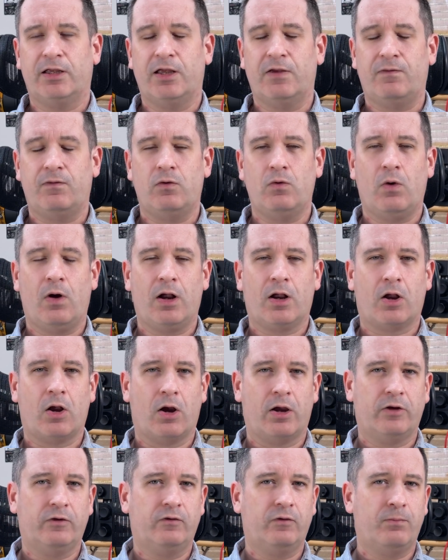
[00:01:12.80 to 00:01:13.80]
if you are
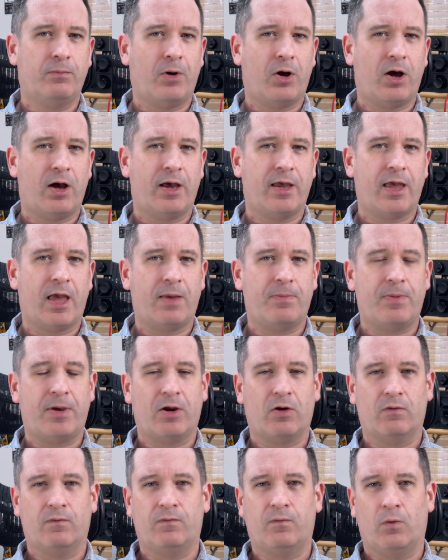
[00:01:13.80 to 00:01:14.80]
going to buy a
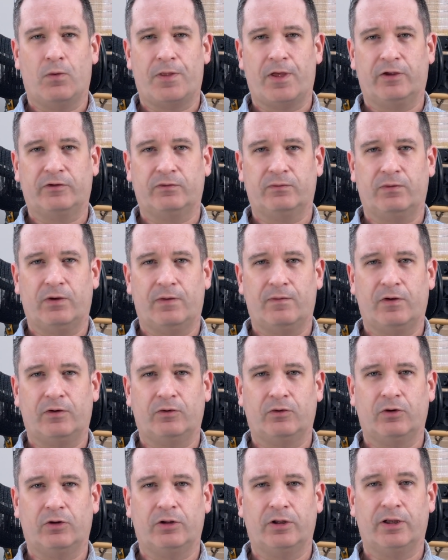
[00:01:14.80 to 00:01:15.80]
pair of
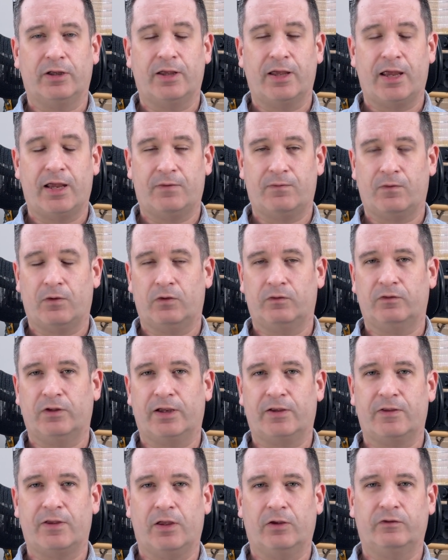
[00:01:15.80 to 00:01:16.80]
$4,500 headphones
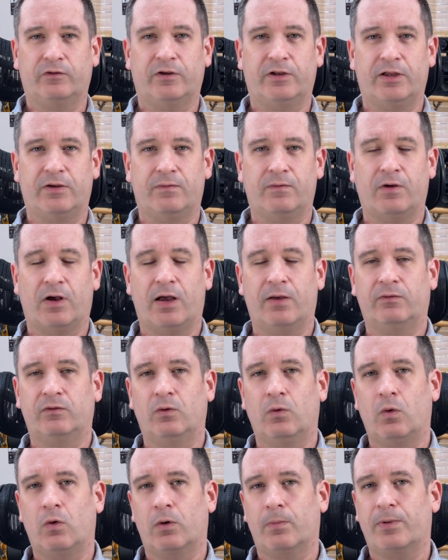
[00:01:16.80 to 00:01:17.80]
like the LCD-5s,
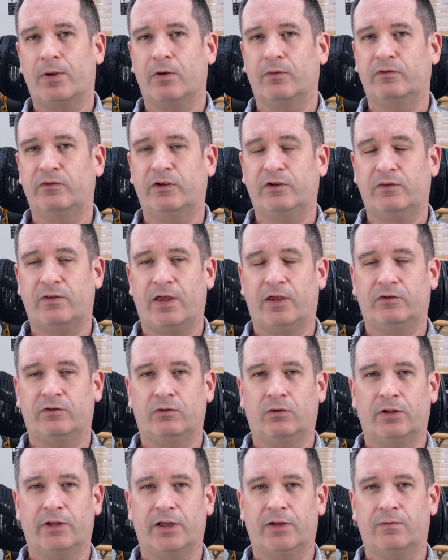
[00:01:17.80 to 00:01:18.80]
or a pair of
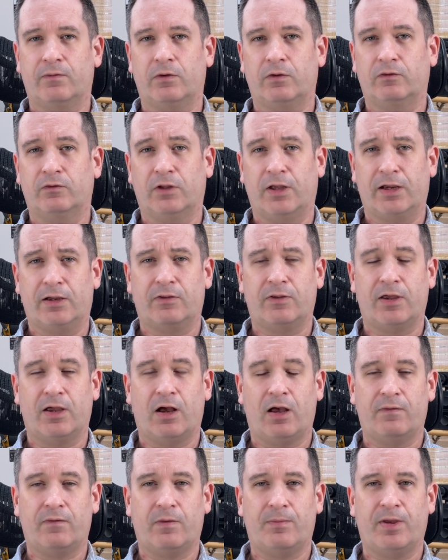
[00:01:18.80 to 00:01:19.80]
$6,000 headphones like the
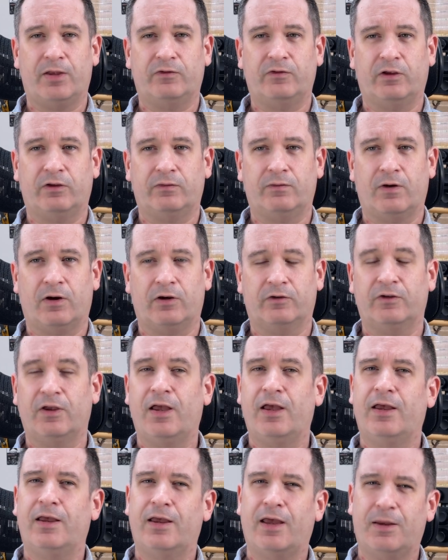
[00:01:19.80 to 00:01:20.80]
HiFiMan Susvaras,
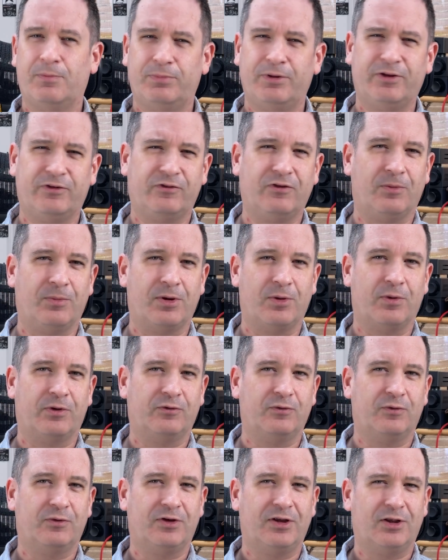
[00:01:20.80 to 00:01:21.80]
and please tell me you went
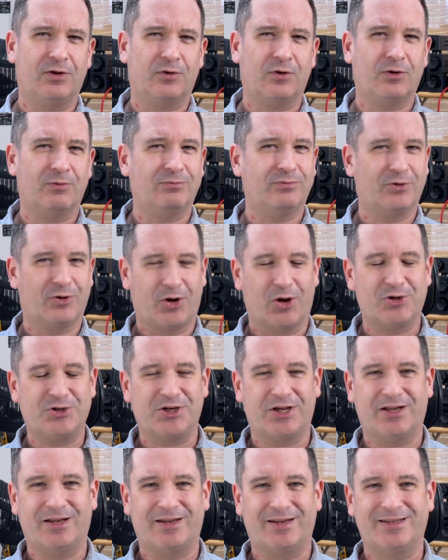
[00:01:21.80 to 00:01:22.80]
to a dealer and
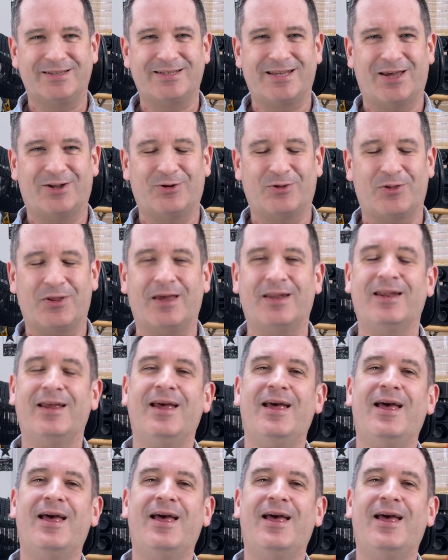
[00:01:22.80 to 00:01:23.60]
negotiated a discount on that,